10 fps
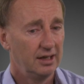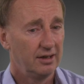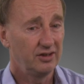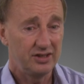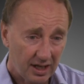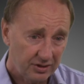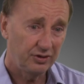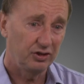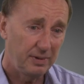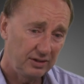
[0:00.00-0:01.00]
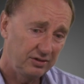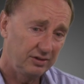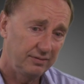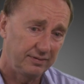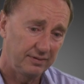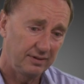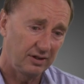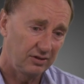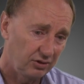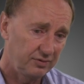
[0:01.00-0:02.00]
because tickets are expensive,
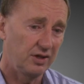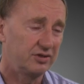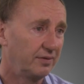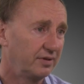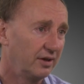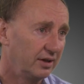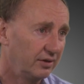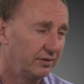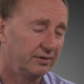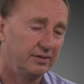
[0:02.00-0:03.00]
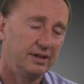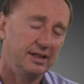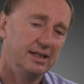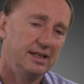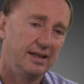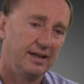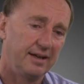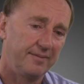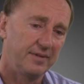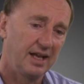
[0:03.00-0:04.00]
there's lots of other stuff going on,
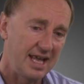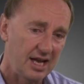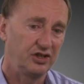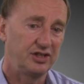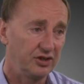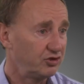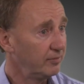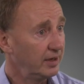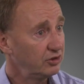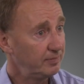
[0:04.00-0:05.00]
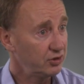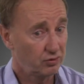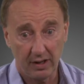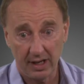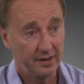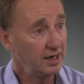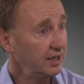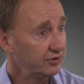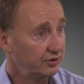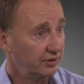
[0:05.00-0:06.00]
and the Ashes has to remain special, rather like the
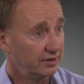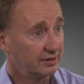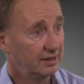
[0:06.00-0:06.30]
Lions Tour.